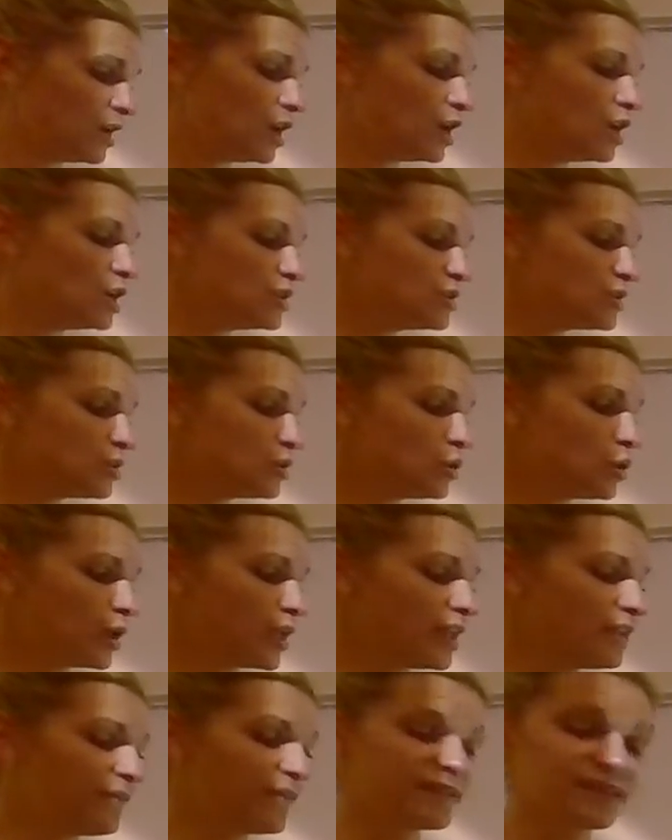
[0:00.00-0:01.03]
So
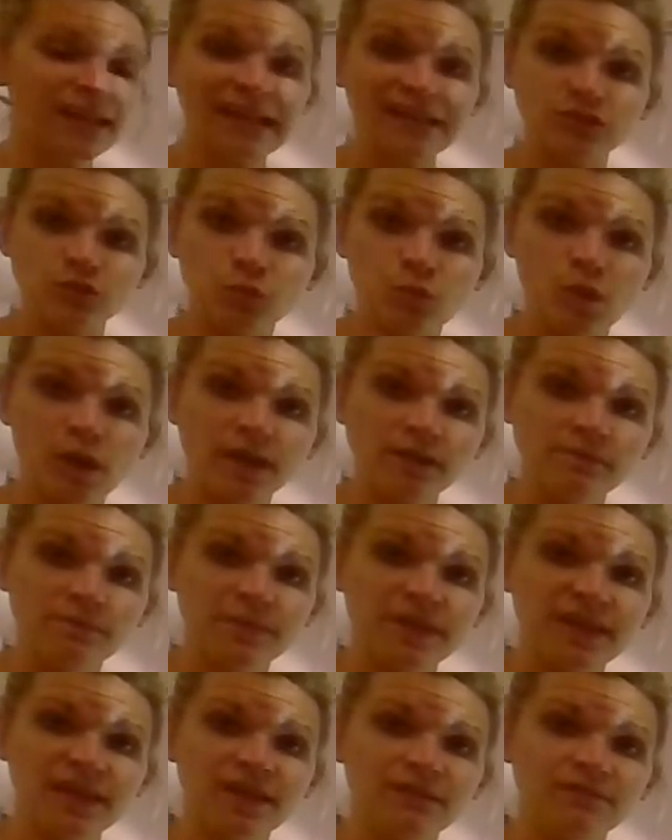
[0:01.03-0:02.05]
if it has 1
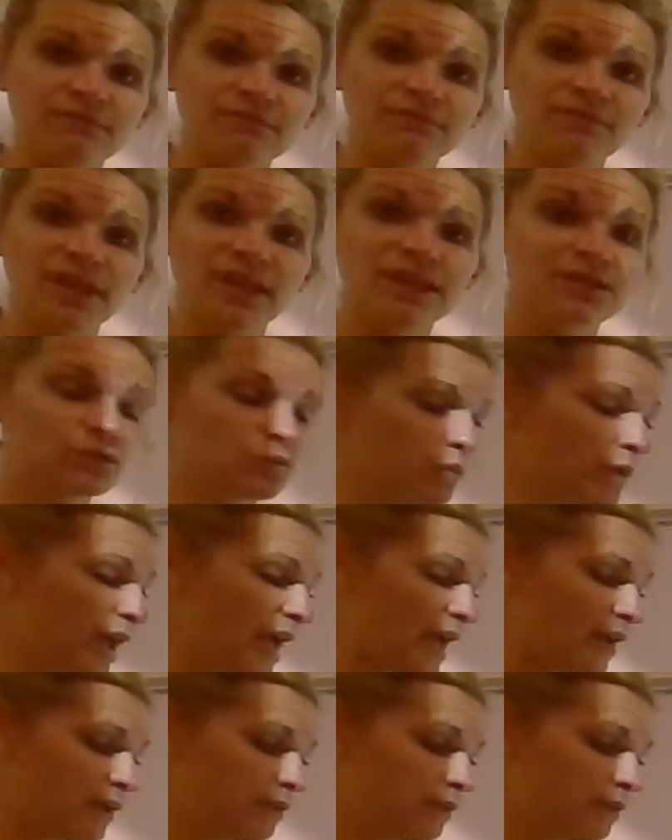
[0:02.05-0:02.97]
beat, it's red.